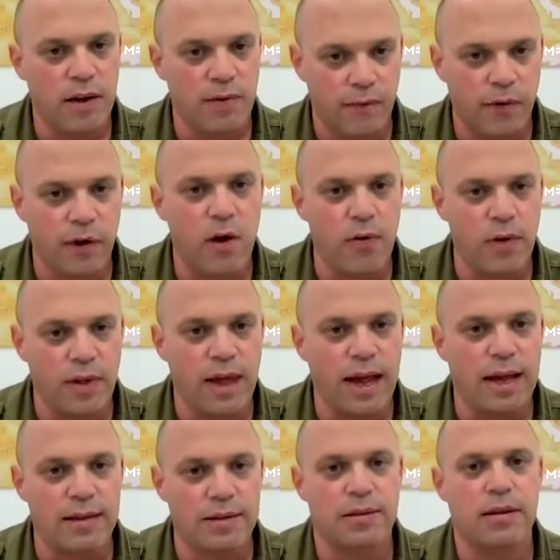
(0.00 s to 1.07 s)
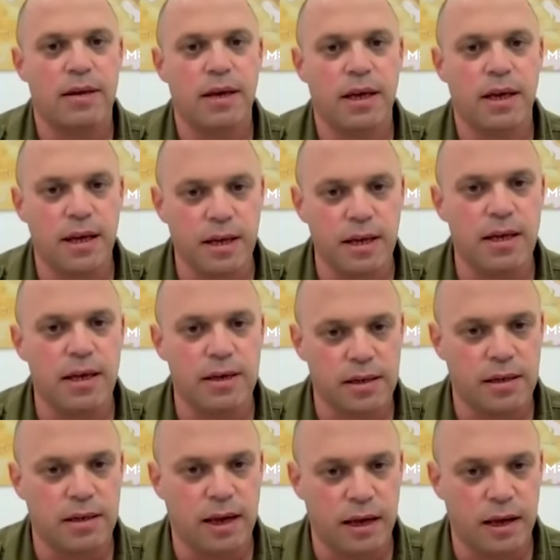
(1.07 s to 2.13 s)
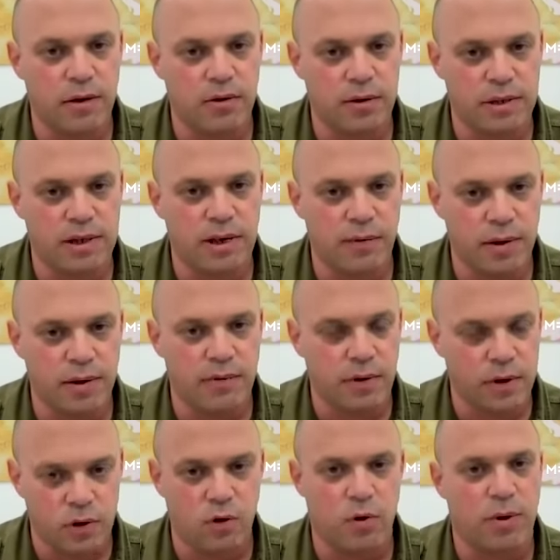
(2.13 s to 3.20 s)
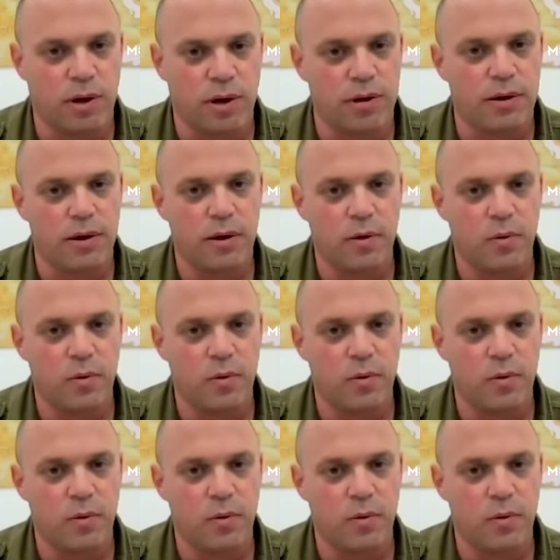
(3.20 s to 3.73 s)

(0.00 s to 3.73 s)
involved in that heinous attack on the 7th of October.